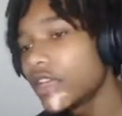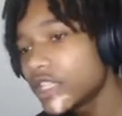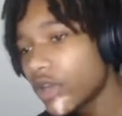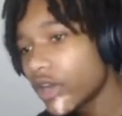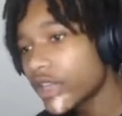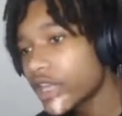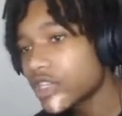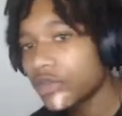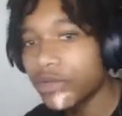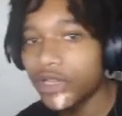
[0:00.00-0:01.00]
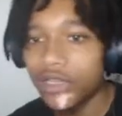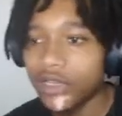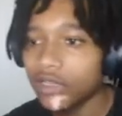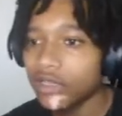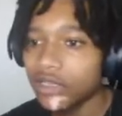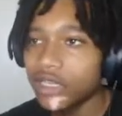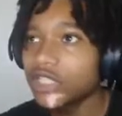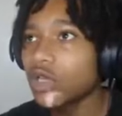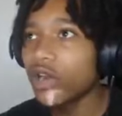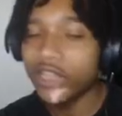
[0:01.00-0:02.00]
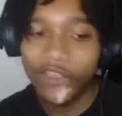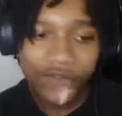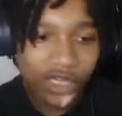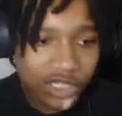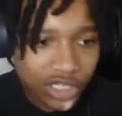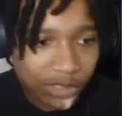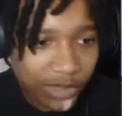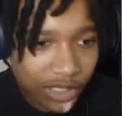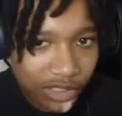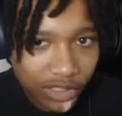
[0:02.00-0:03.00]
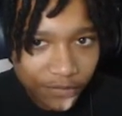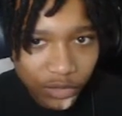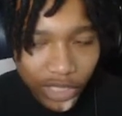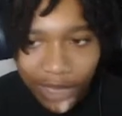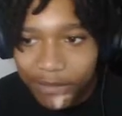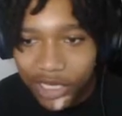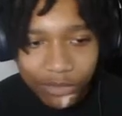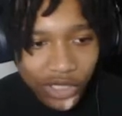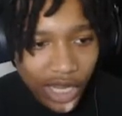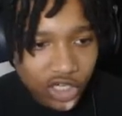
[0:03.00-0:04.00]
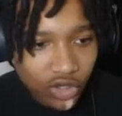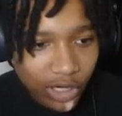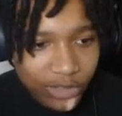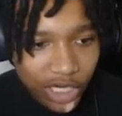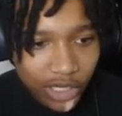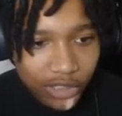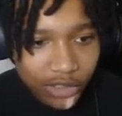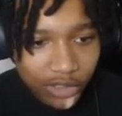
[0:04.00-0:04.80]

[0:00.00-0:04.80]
He started that shit, bro. He started that fucking shit, bro. If you can't beat him, you gotta join him, chat.